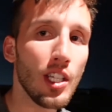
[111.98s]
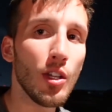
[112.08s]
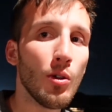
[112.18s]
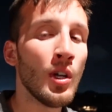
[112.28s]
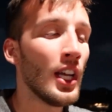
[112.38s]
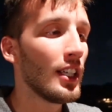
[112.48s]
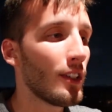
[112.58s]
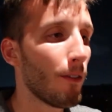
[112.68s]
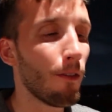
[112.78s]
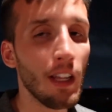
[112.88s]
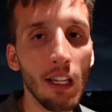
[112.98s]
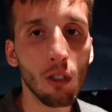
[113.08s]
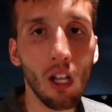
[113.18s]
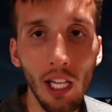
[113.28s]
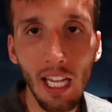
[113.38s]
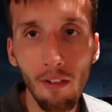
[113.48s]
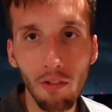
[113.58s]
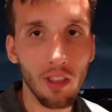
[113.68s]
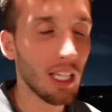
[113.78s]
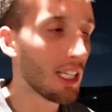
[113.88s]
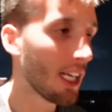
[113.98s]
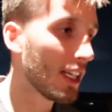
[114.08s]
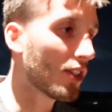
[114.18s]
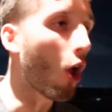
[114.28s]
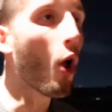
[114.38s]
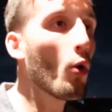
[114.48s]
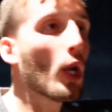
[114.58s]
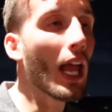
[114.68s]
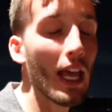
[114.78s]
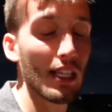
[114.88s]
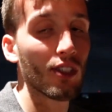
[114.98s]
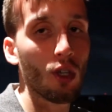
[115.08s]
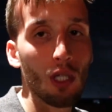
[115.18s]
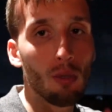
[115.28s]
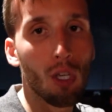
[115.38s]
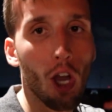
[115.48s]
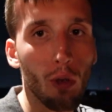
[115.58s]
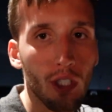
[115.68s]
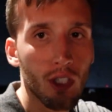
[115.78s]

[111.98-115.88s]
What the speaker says: you to feel like everything is okay, so you go and